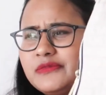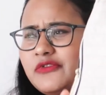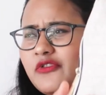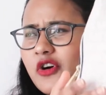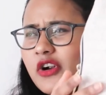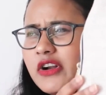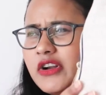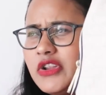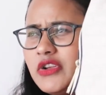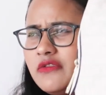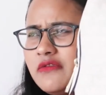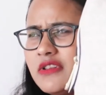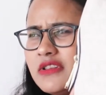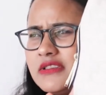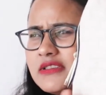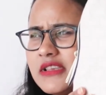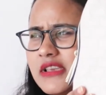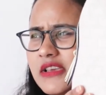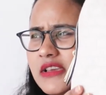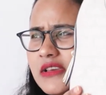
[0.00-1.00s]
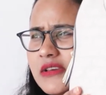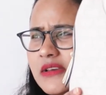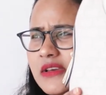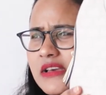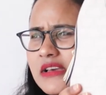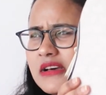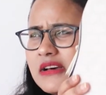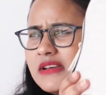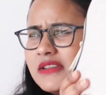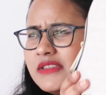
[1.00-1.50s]
what you will say,
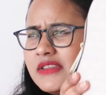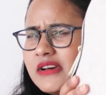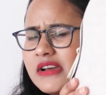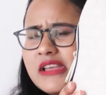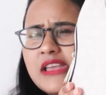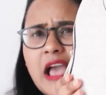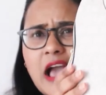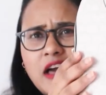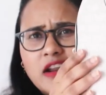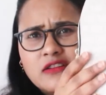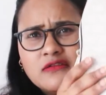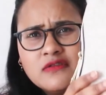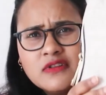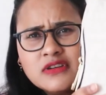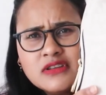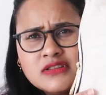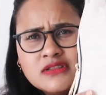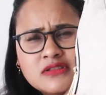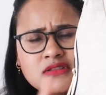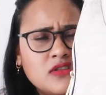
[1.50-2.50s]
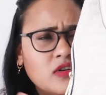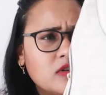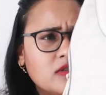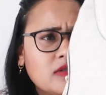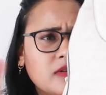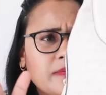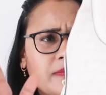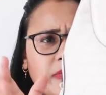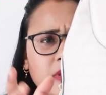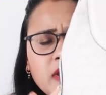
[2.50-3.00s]
the canvas or
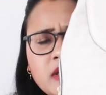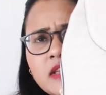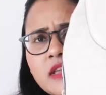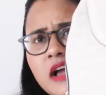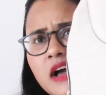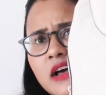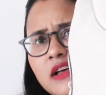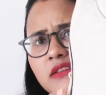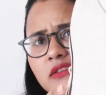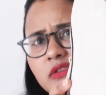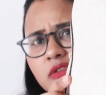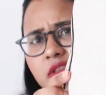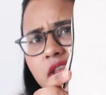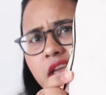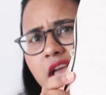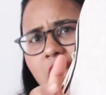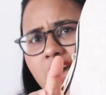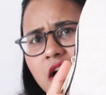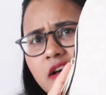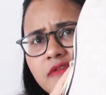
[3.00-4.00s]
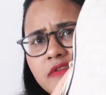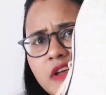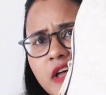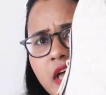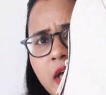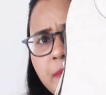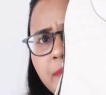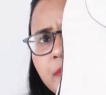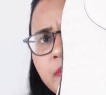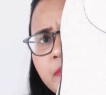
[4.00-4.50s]
something. Yeah, so they have the
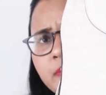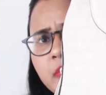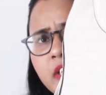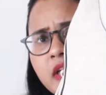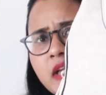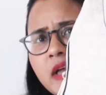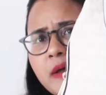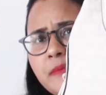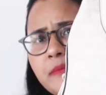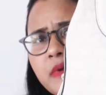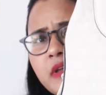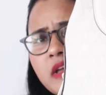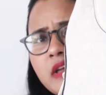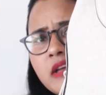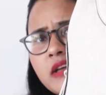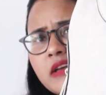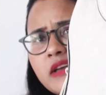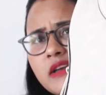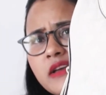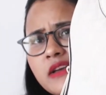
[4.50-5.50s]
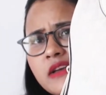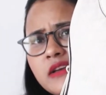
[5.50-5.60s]
MK